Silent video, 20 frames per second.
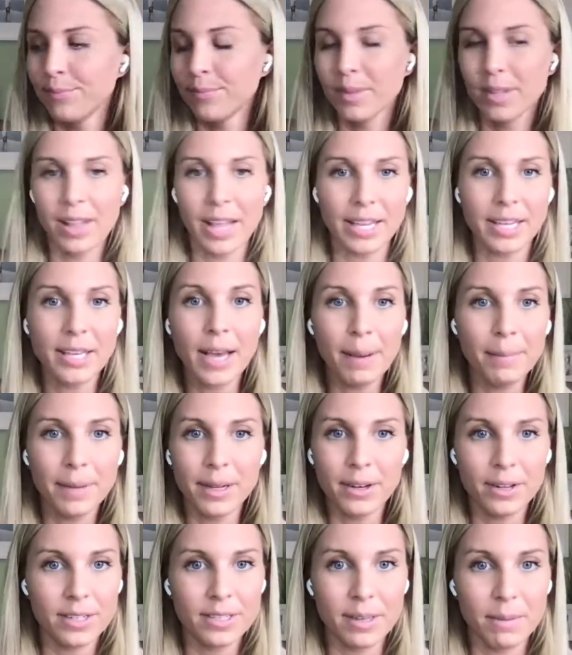like
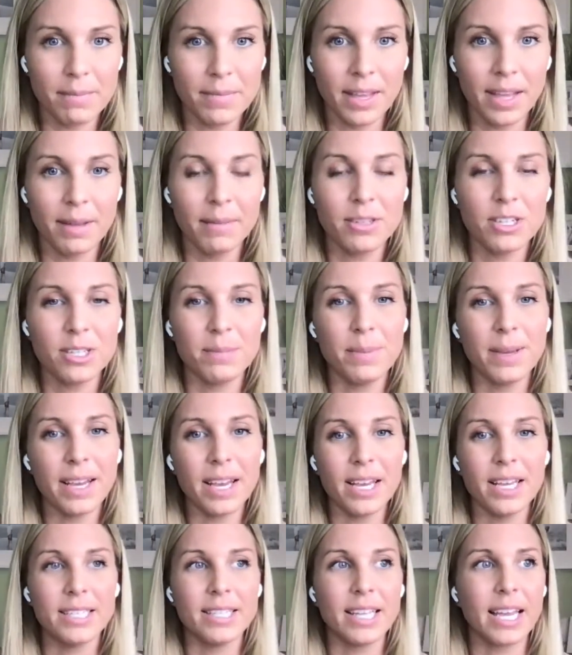gummy or something, just
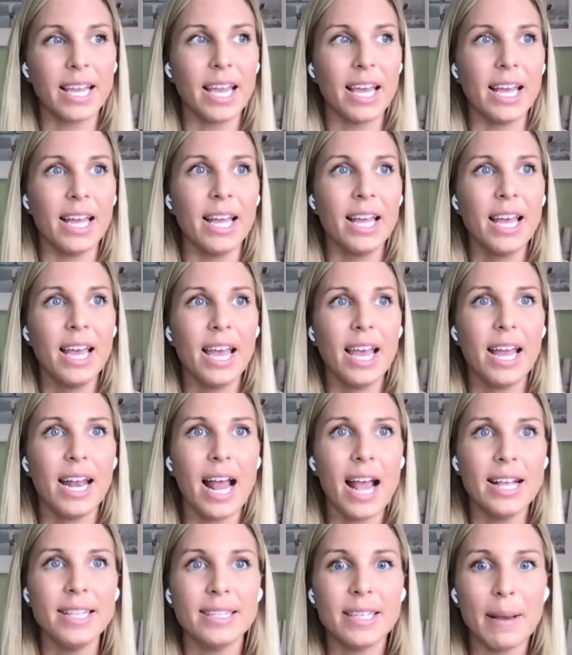because like it
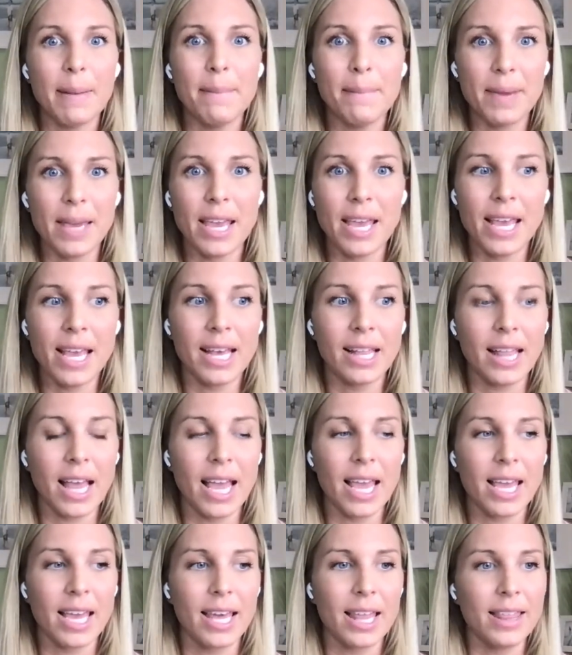ends up being
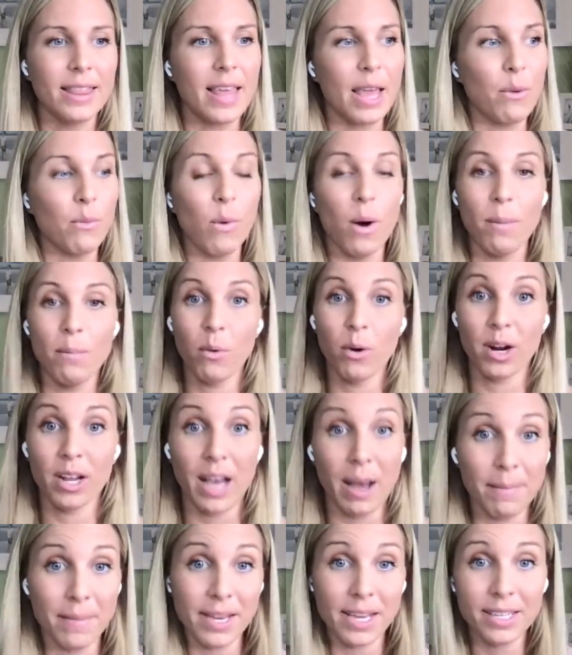like they want more
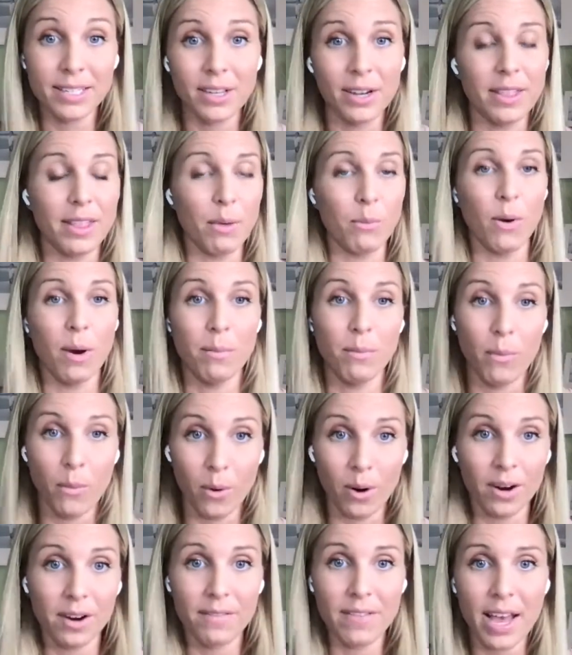gummies and they want
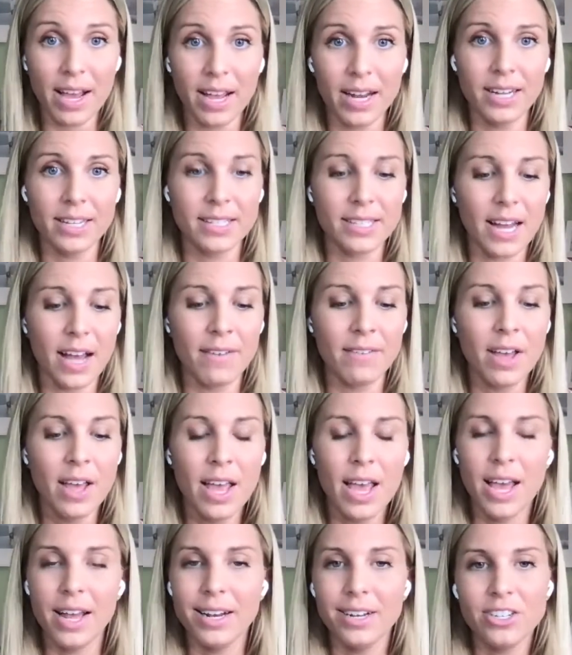more of that kind of stuff,
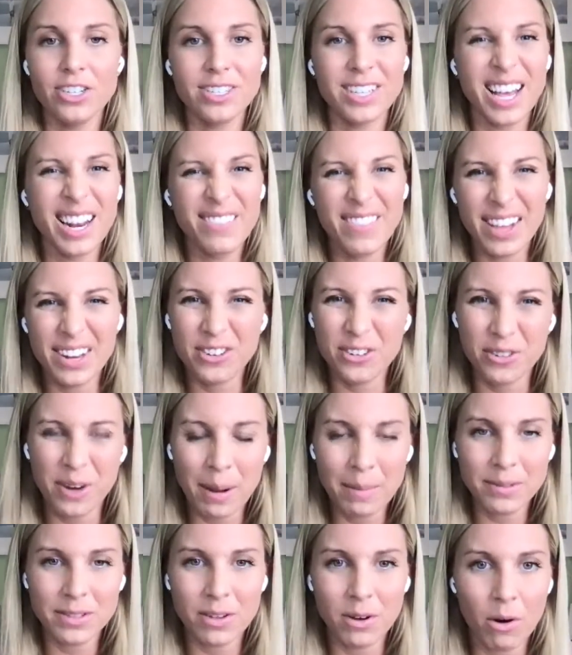and it just kind of
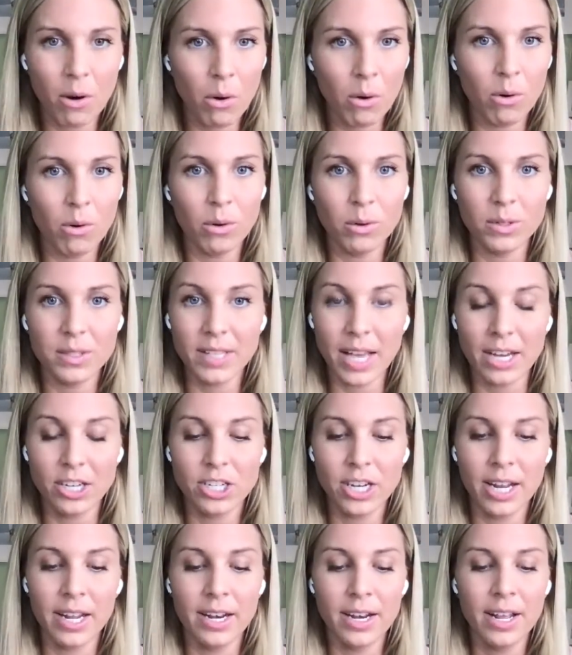interrupts the whole
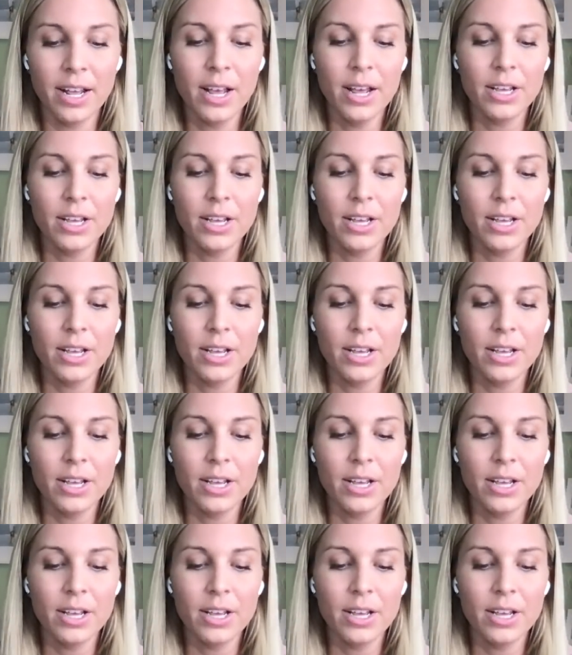session.